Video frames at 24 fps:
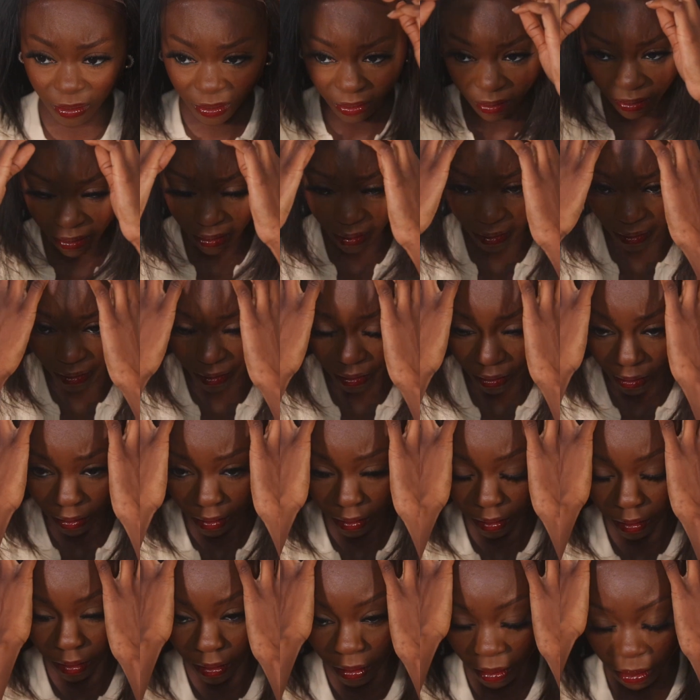on,
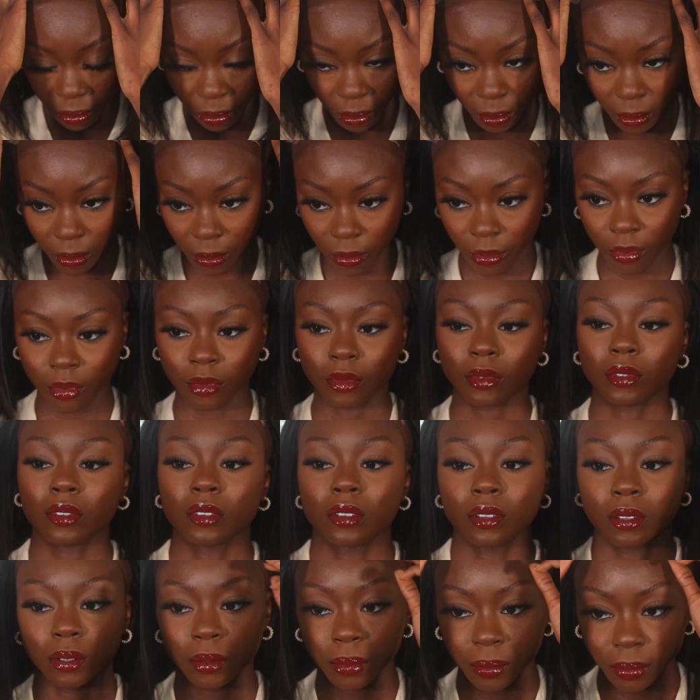I'm just adjusting
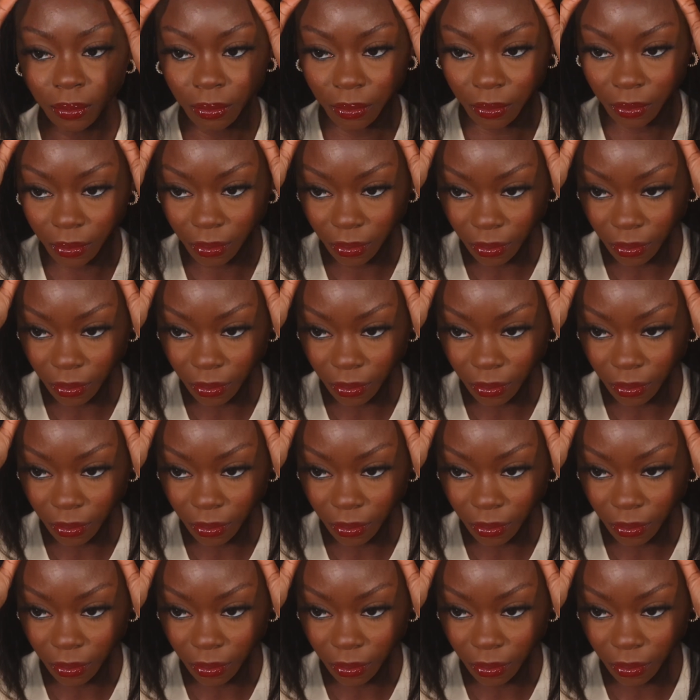it to make